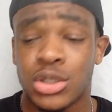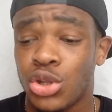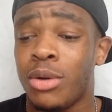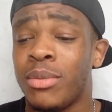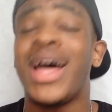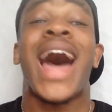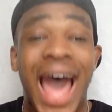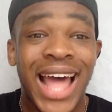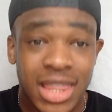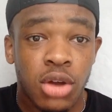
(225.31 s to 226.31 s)
Stop
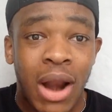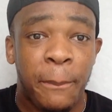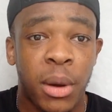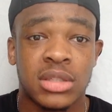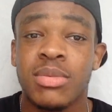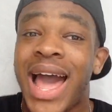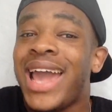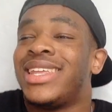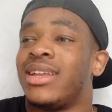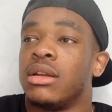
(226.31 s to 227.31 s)
at the rapper. Stop
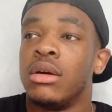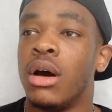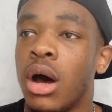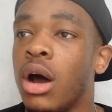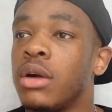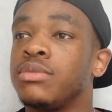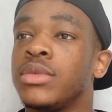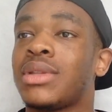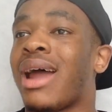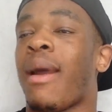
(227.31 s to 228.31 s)
hiding. Oh,
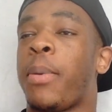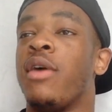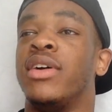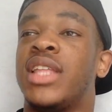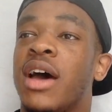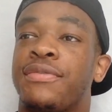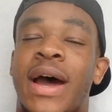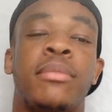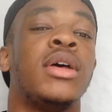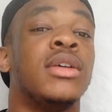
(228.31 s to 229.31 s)
that rapper over there,
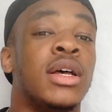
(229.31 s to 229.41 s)
fam.